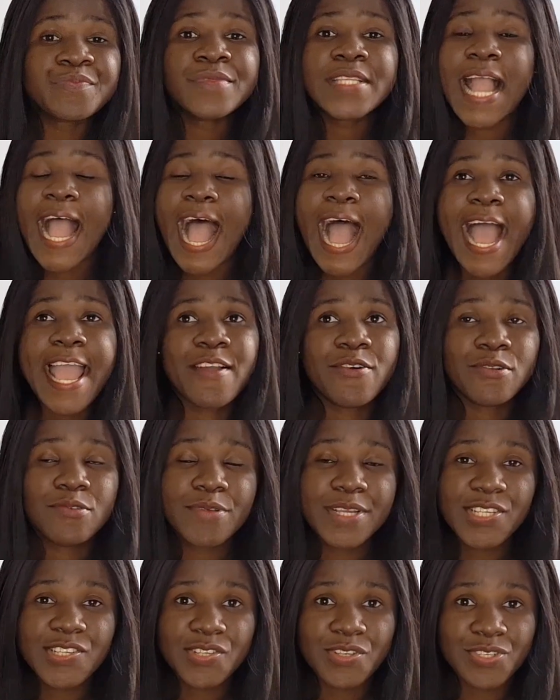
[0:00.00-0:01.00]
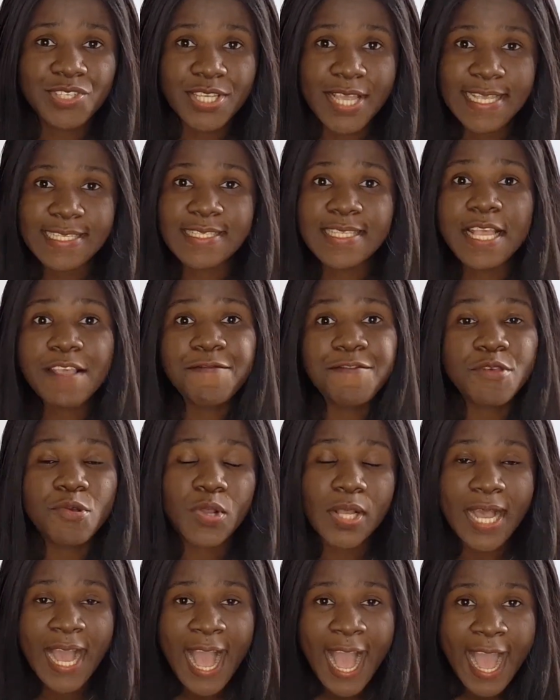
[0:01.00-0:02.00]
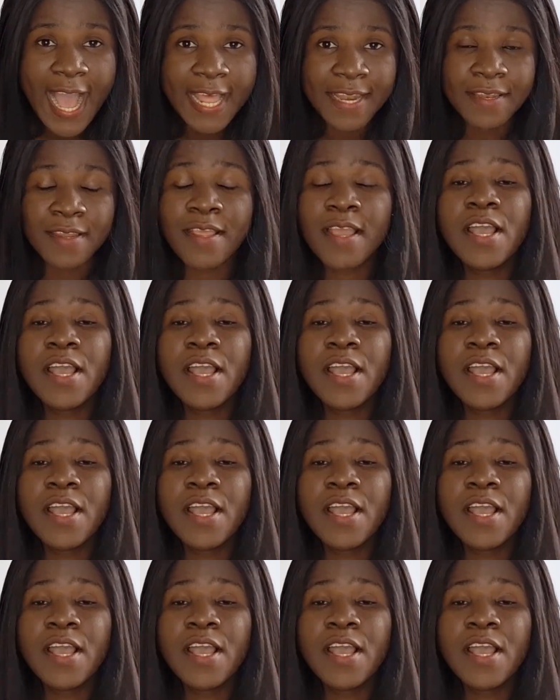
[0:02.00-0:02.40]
I always suggest, if you can,